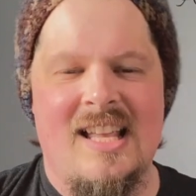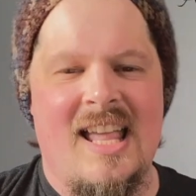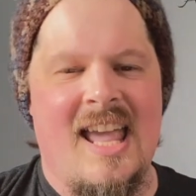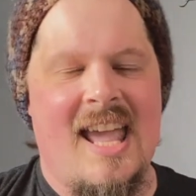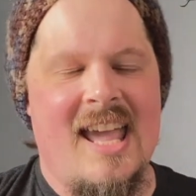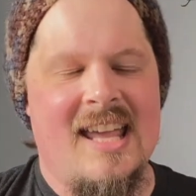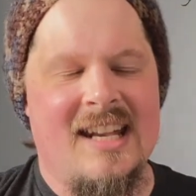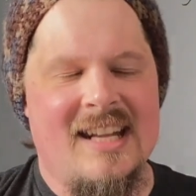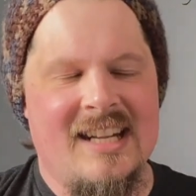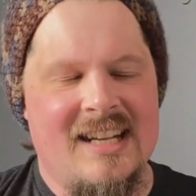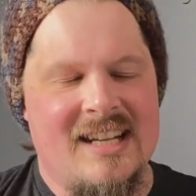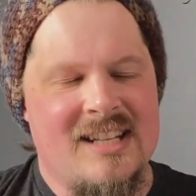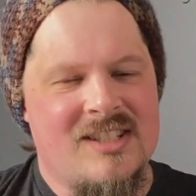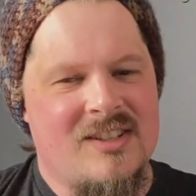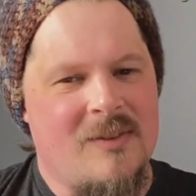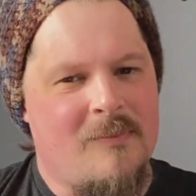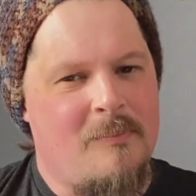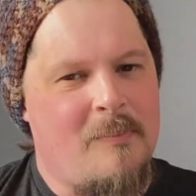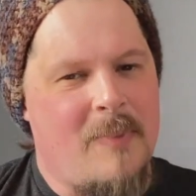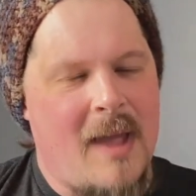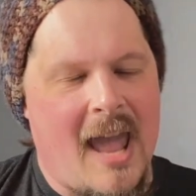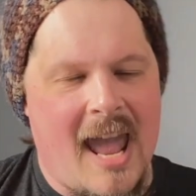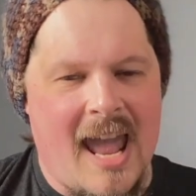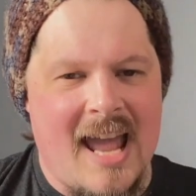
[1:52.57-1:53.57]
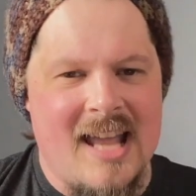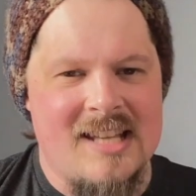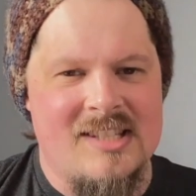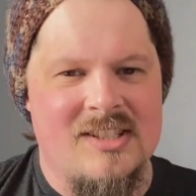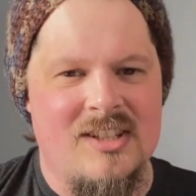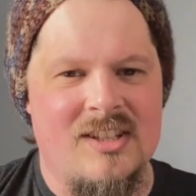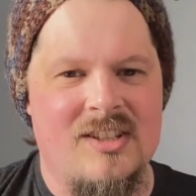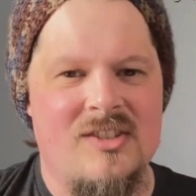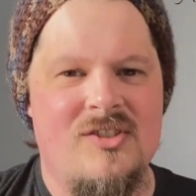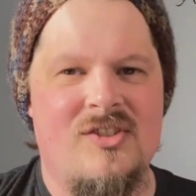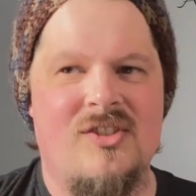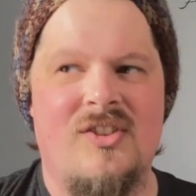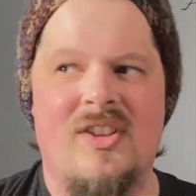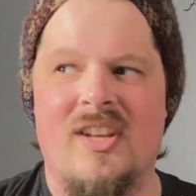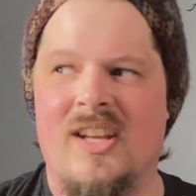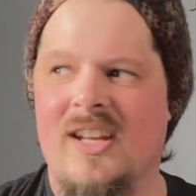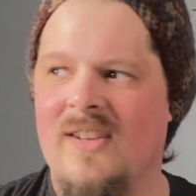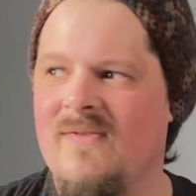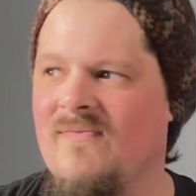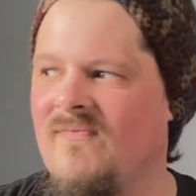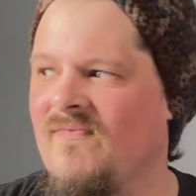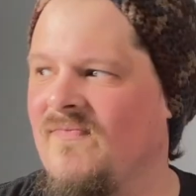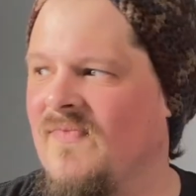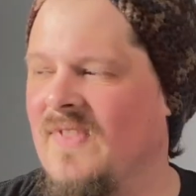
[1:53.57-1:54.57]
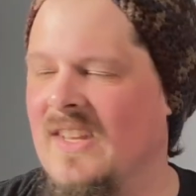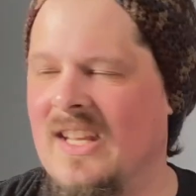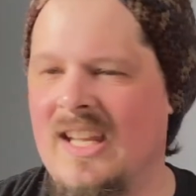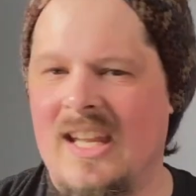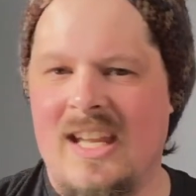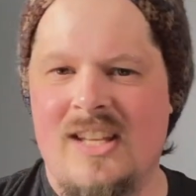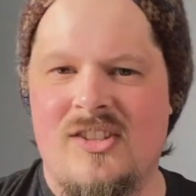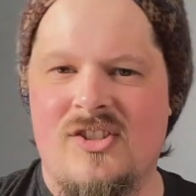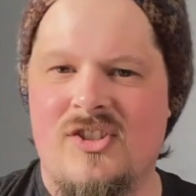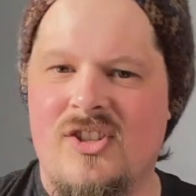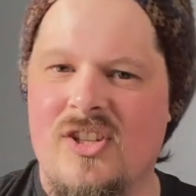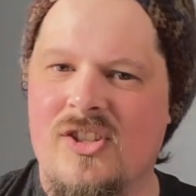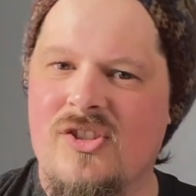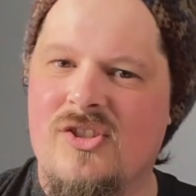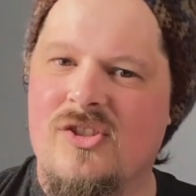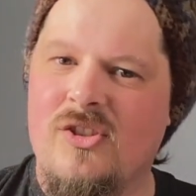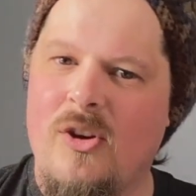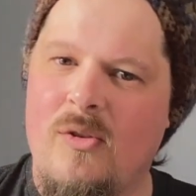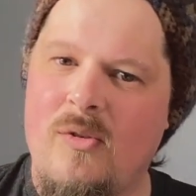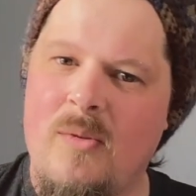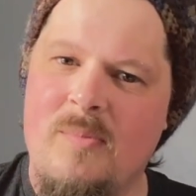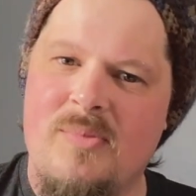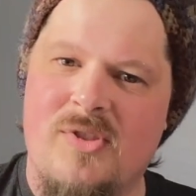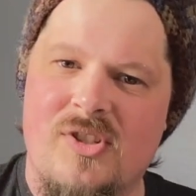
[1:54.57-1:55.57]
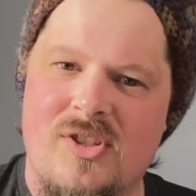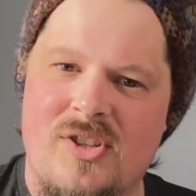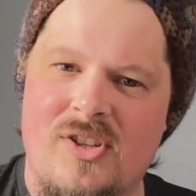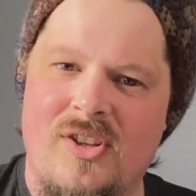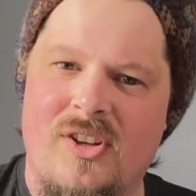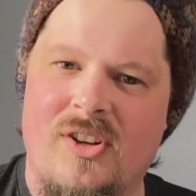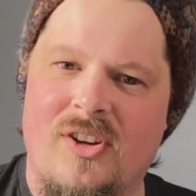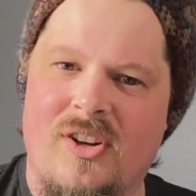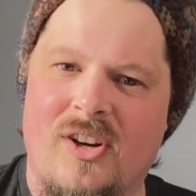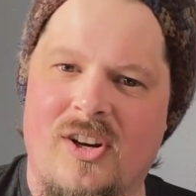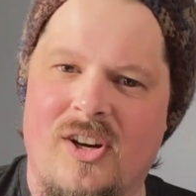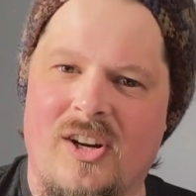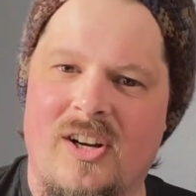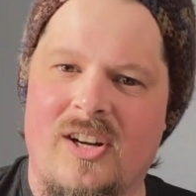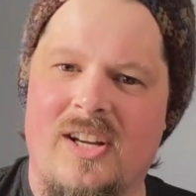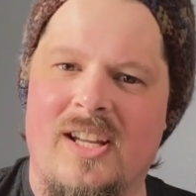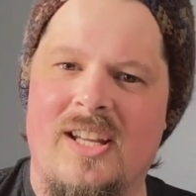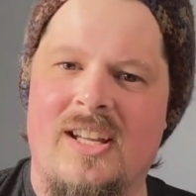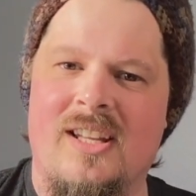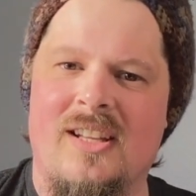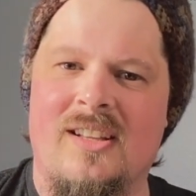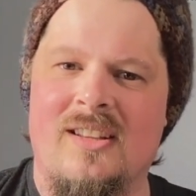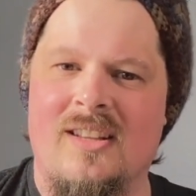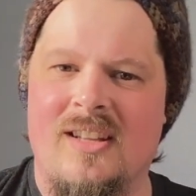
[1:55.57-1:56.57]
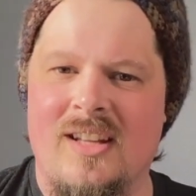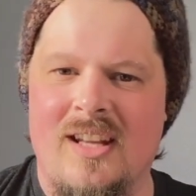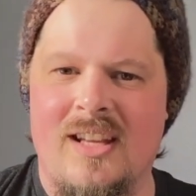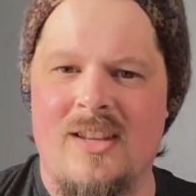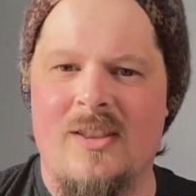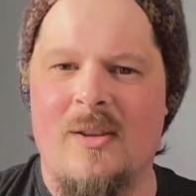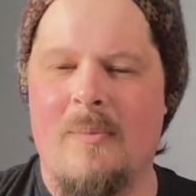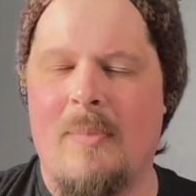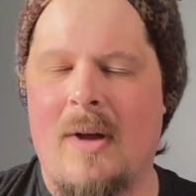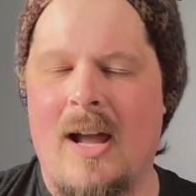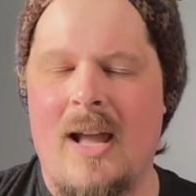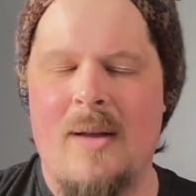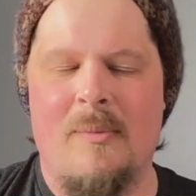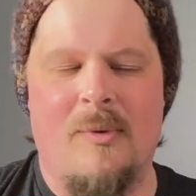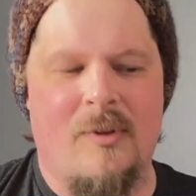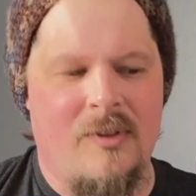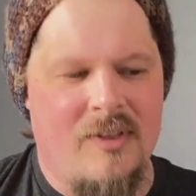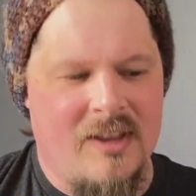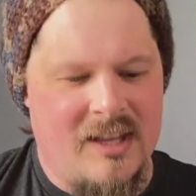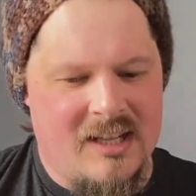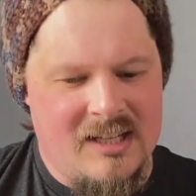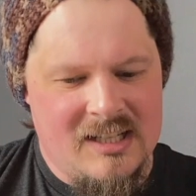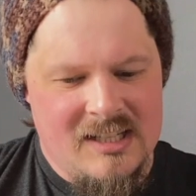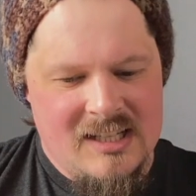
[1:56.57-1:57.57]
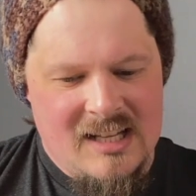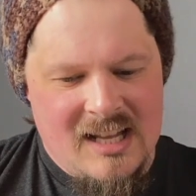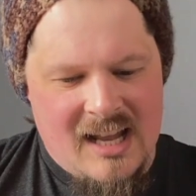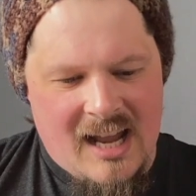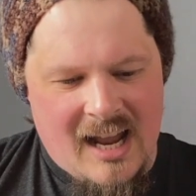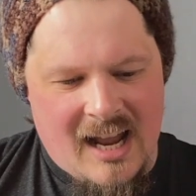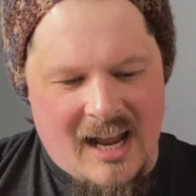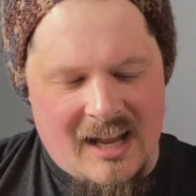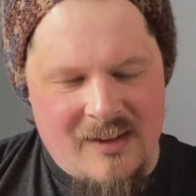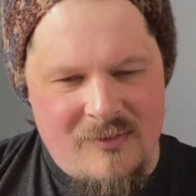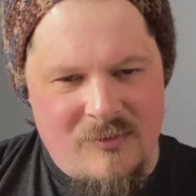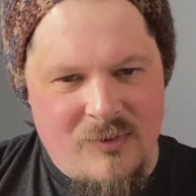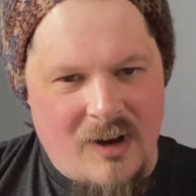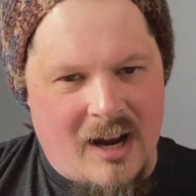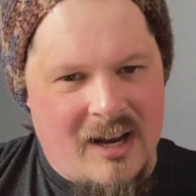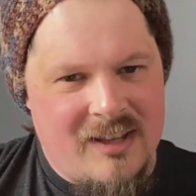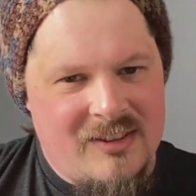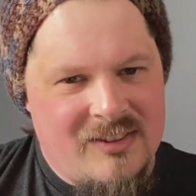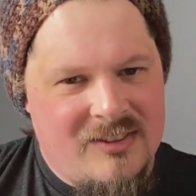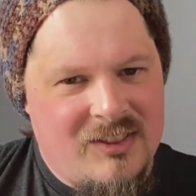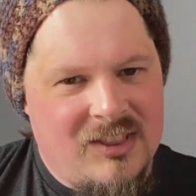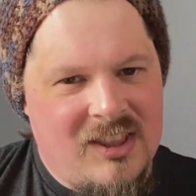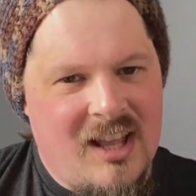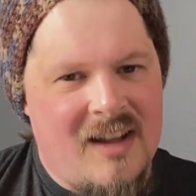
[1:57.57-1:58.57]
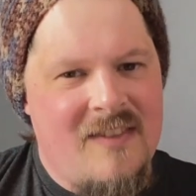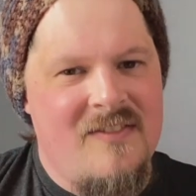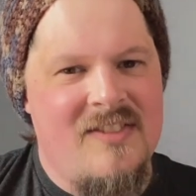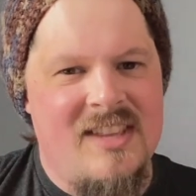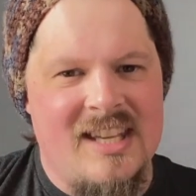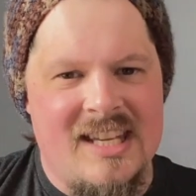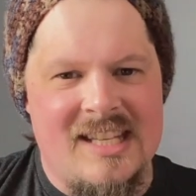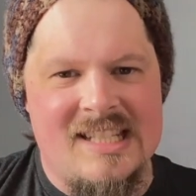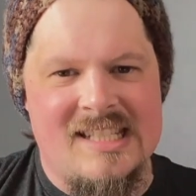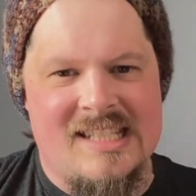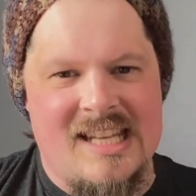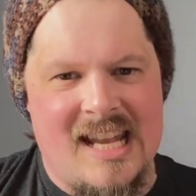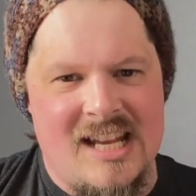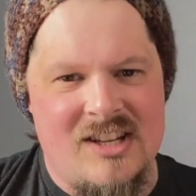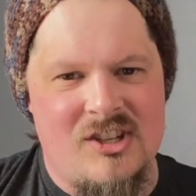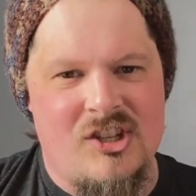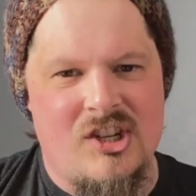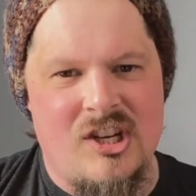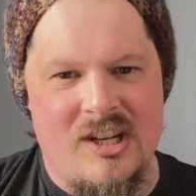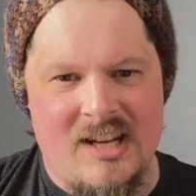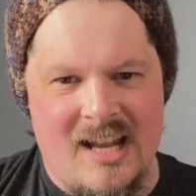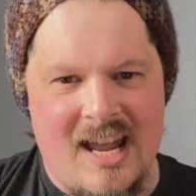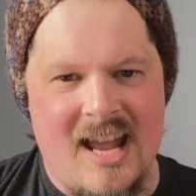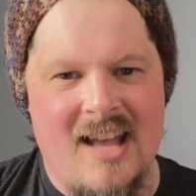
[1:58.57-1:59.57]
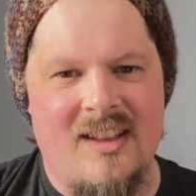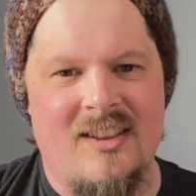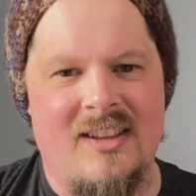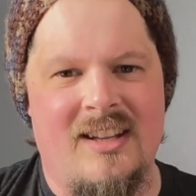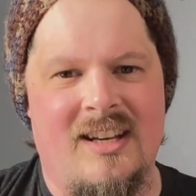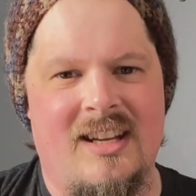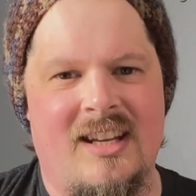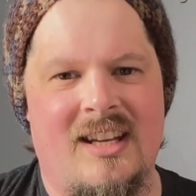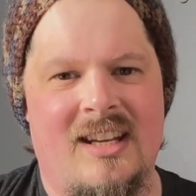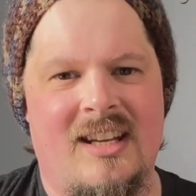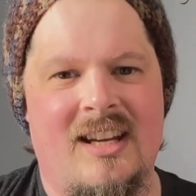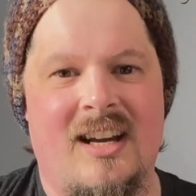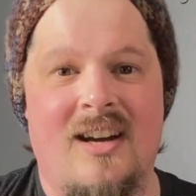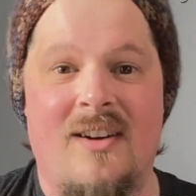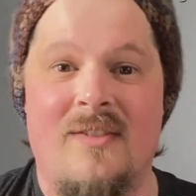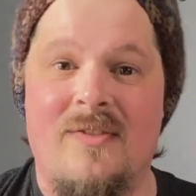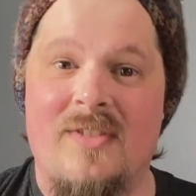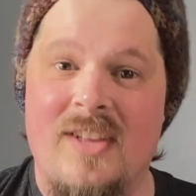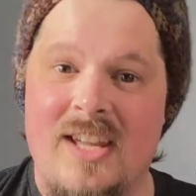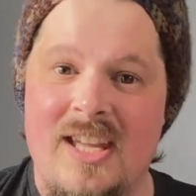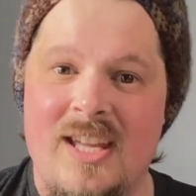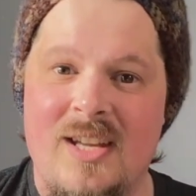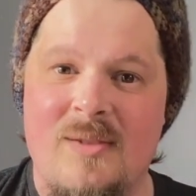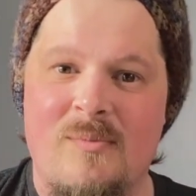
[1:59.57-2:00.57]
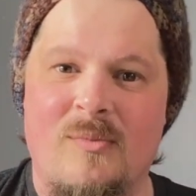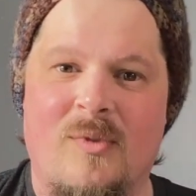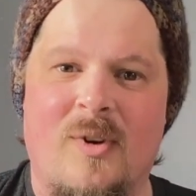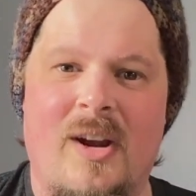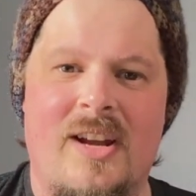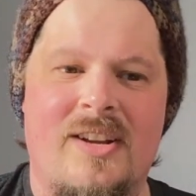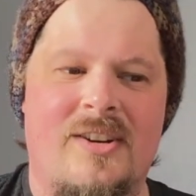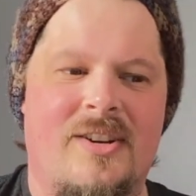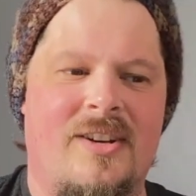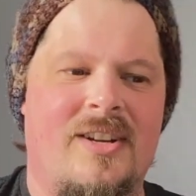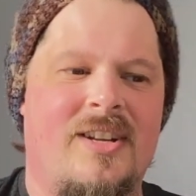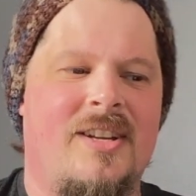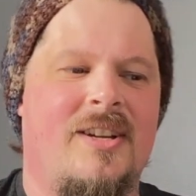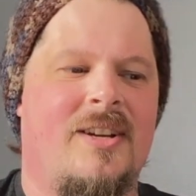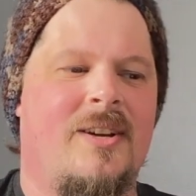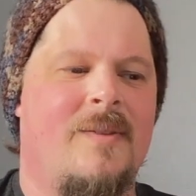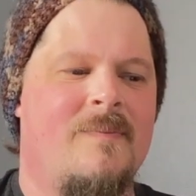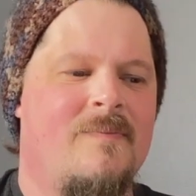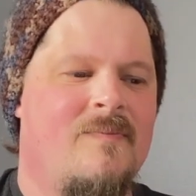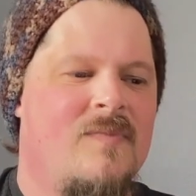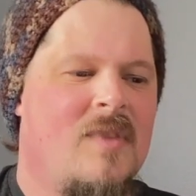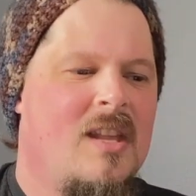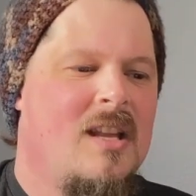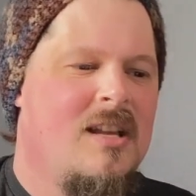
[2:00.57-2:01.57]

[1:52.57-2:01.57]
And it is a passage that it's just so obscure in the Bible that I love the intentionality of the hymn writer here.